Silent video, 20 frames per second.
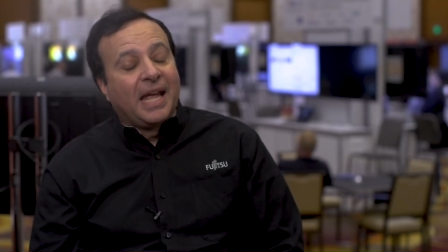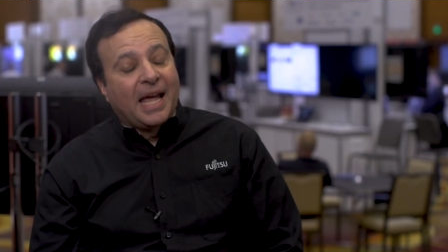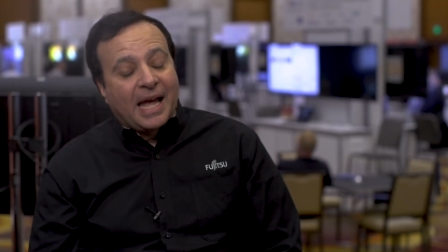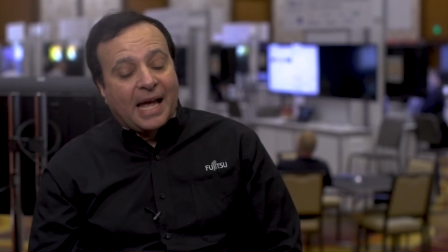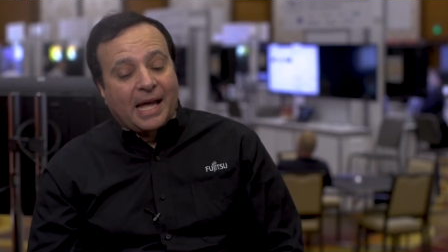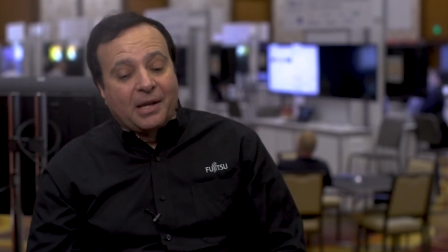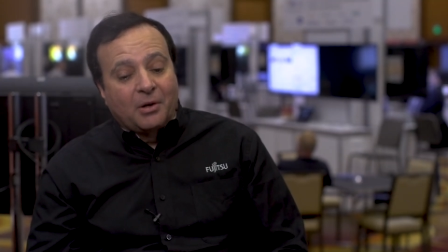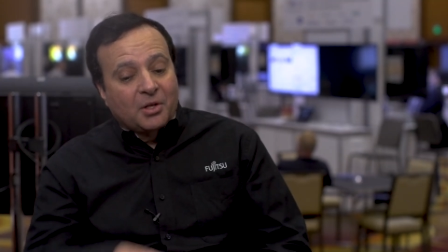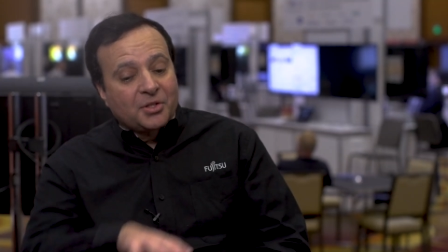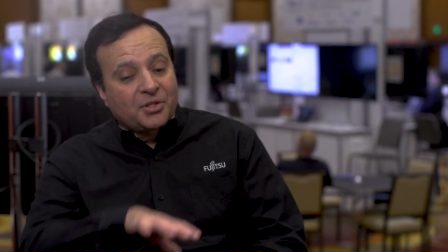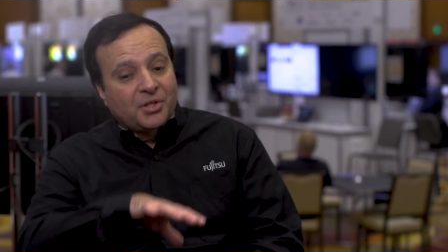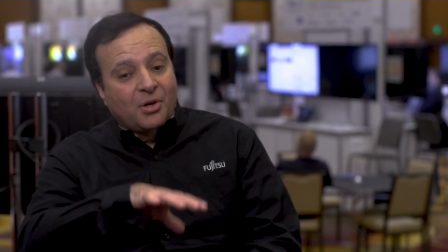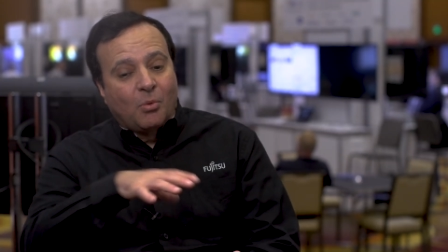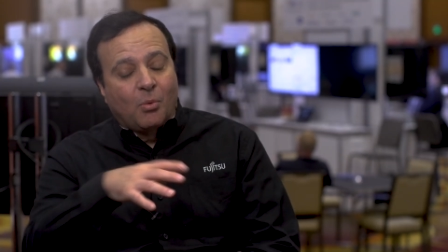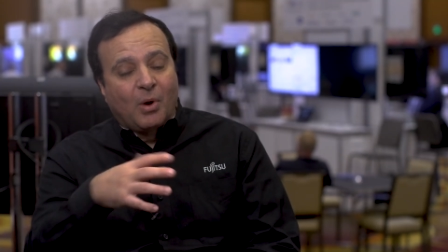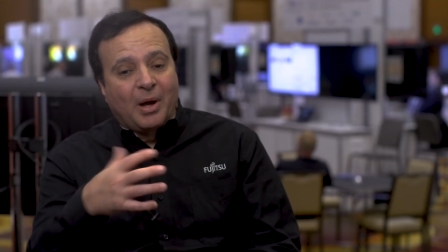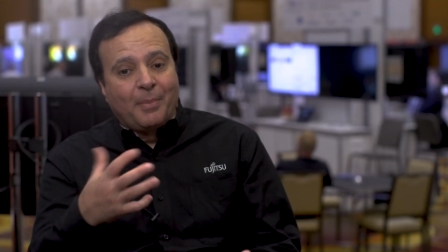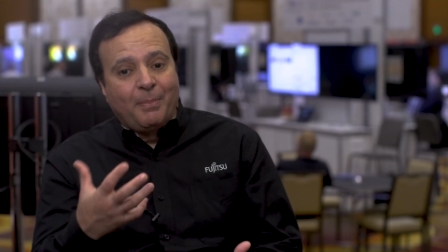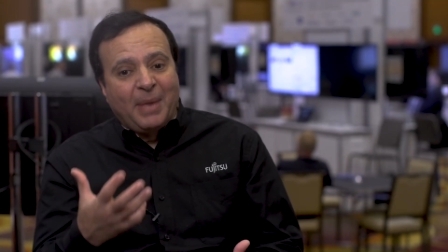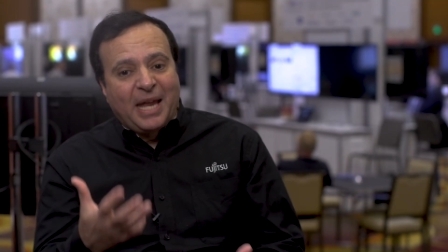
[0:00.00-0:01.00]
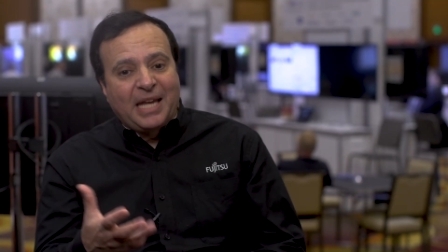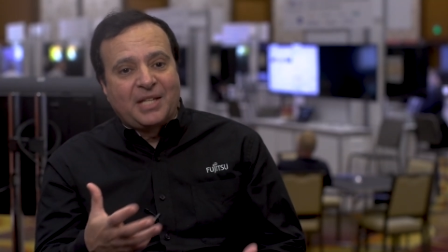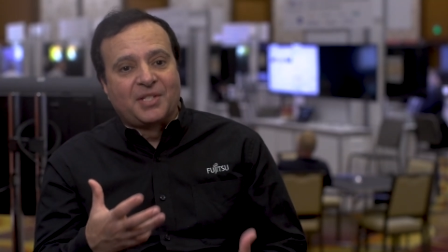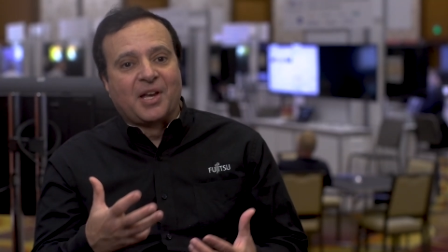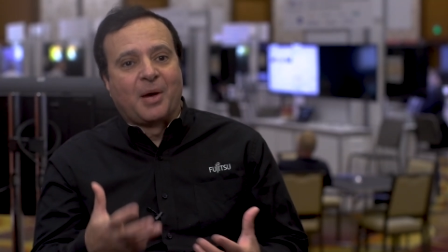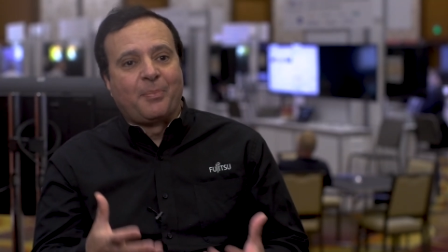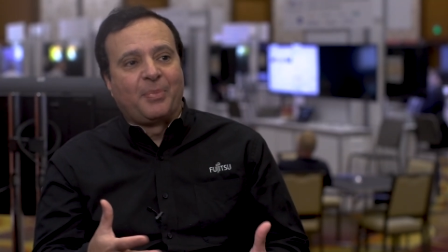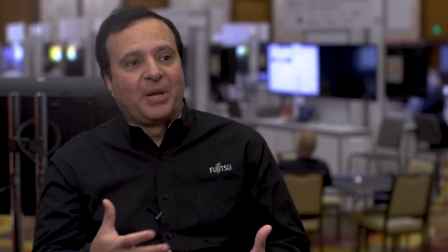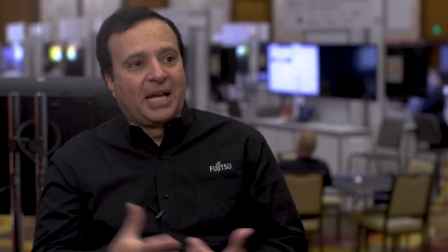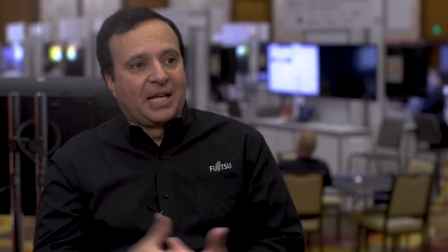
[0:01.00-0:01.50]
Yeah, and also what
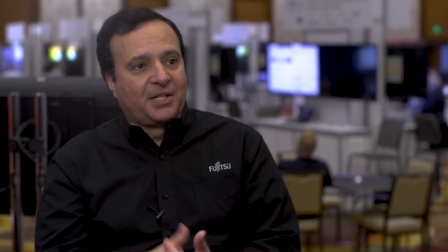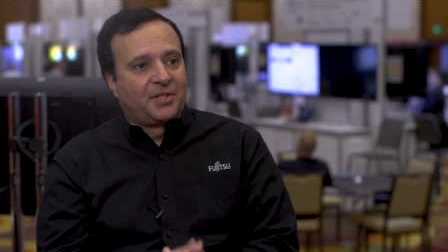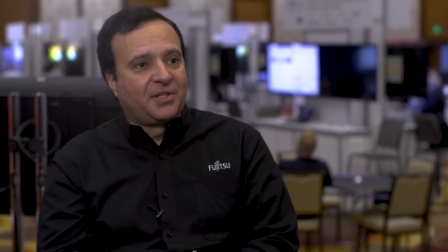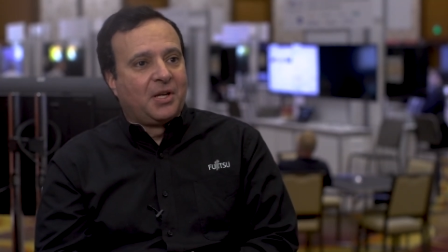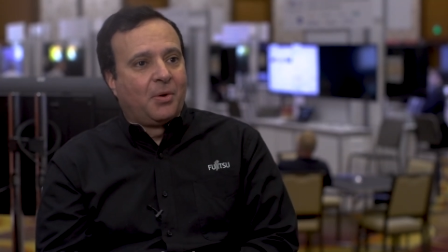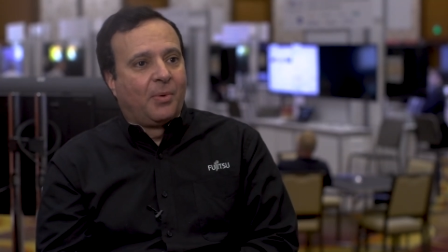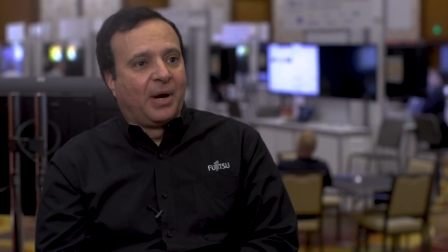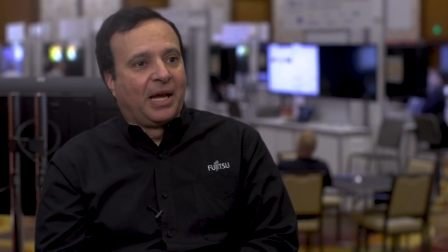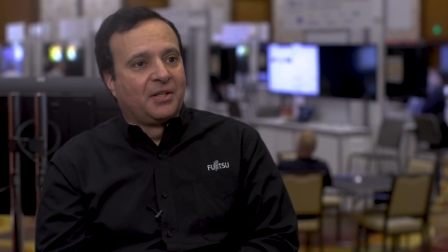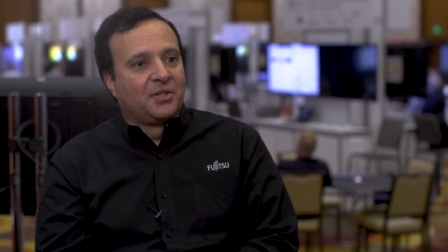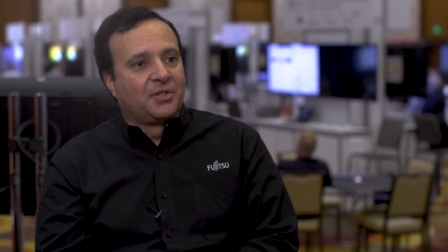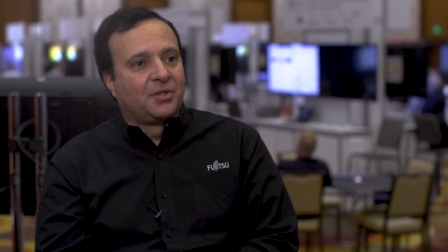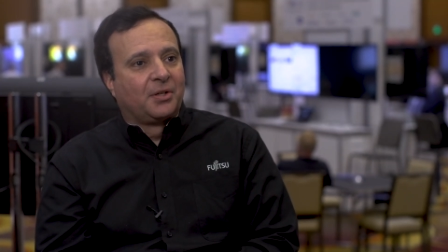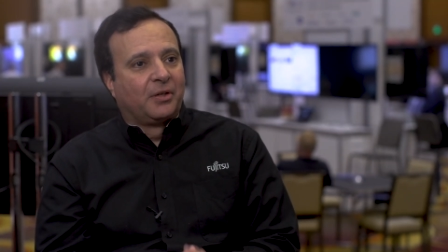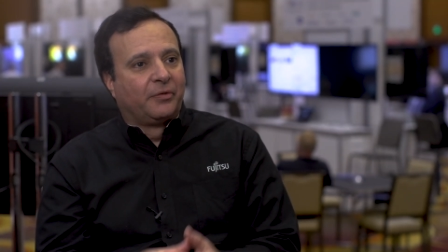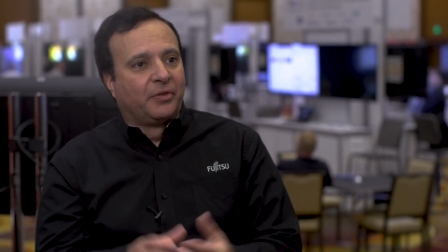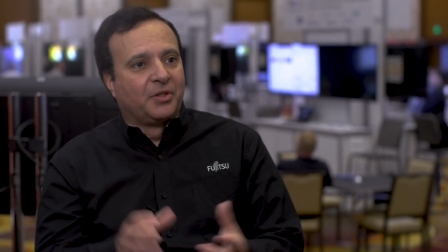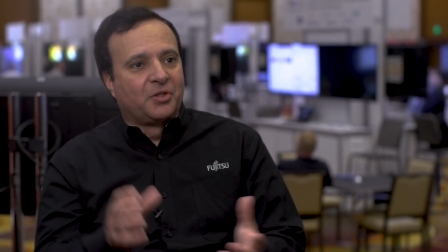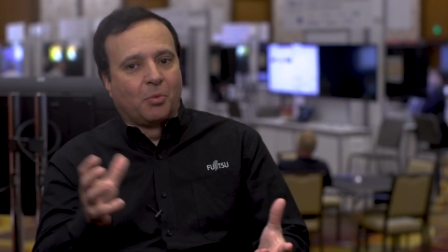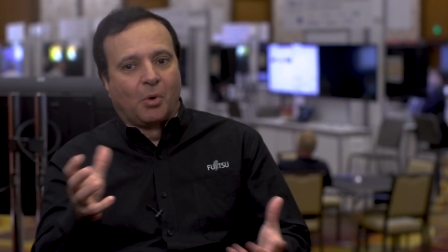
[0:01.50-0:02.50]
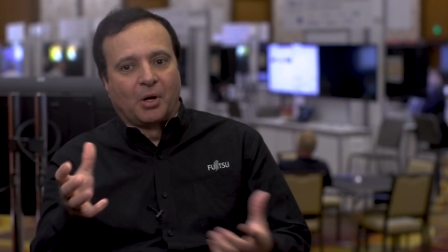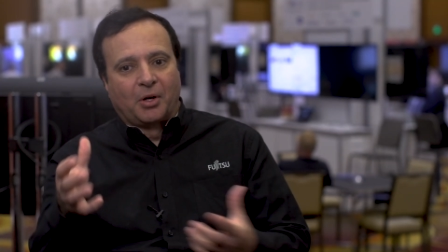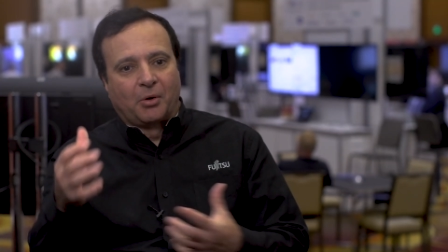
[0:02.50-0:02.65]
makes up an SD-WAN service?